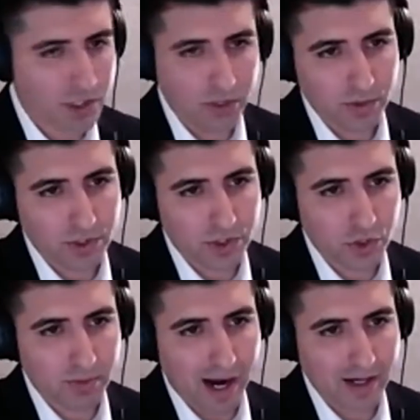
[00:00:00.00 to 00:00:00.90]
there was
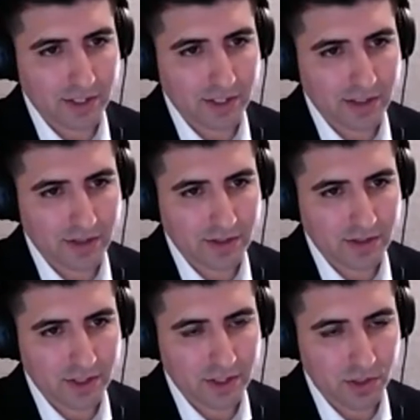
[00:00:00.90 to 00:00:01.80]
two buyers agents.
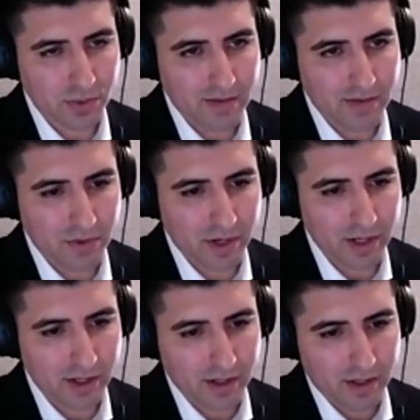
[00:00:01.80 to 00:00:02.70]
This year we have
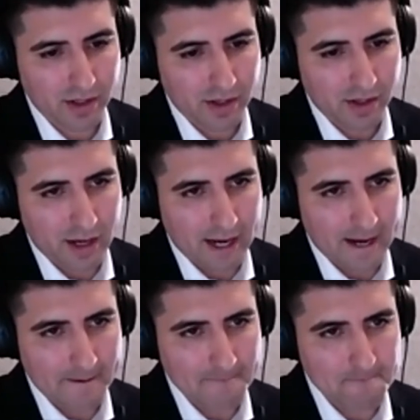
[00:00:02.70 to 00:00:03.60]
three,
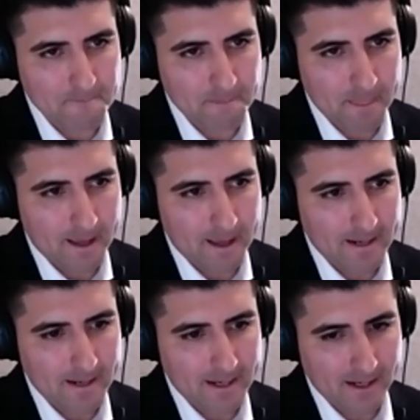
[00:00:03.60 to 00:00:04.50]
um,
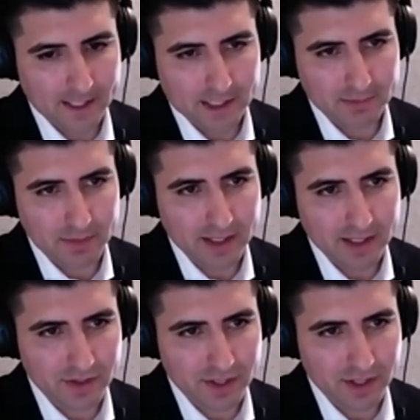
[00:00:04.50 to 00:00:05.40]
and uh, it's me
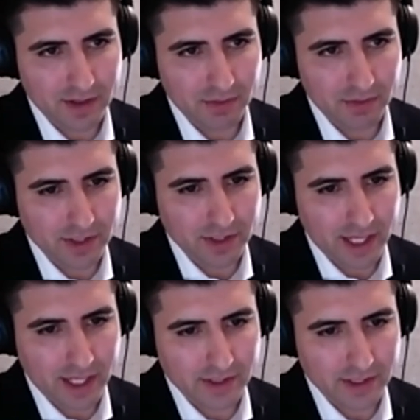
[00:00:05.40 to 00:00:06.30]
as the listing
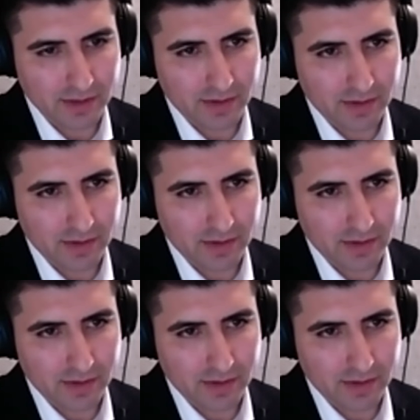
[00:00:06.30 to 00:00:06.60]
agent.